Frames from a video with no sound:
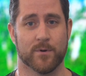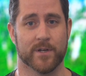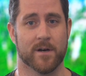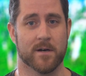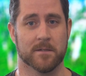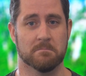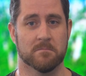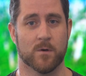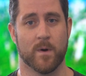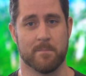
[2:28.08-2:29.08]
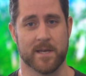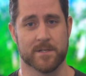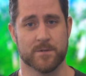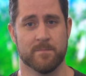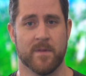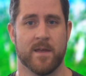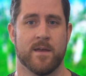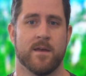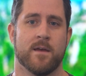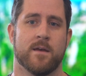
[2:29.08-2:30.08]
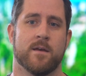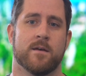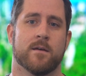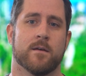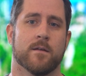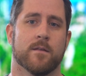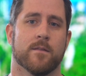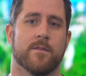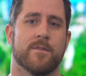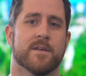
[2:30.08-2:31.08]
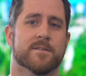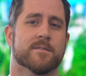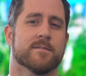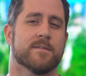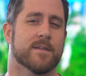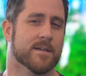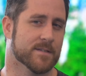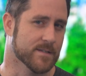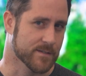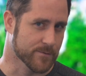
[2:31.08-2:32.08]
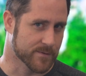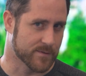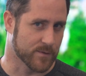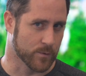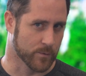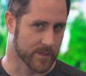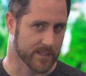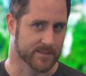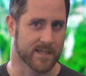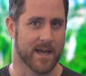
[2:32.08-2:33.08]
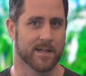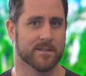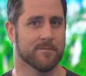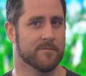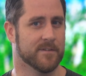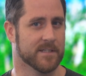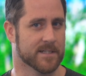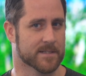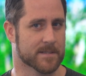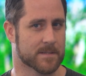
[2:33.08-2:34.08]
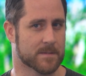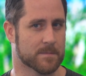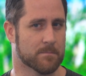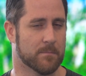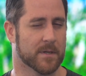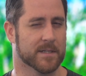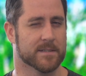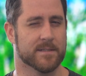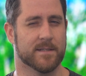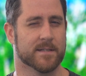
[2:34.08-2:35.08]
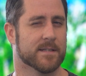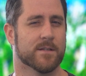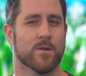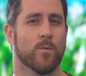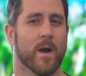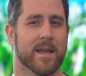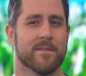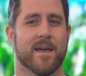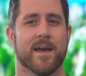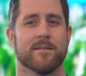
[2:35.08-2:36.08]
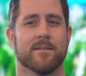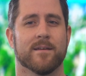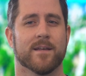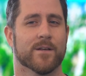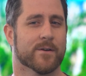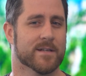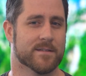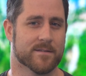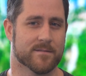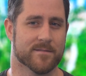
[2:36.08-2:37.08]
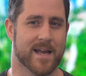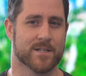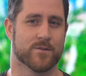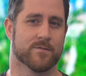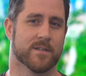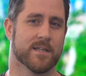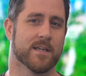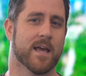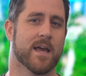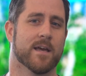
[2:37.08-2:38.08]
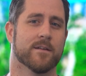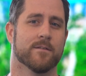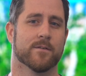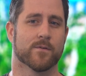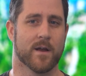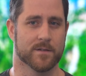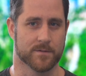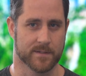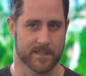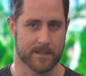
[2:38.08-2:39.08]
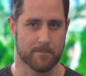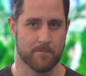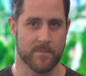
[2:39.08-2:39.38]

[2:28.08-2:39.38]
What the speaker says: put it on a web page. This does use tooling to add convenience, but it does it in a way that integrates naturally and gradually.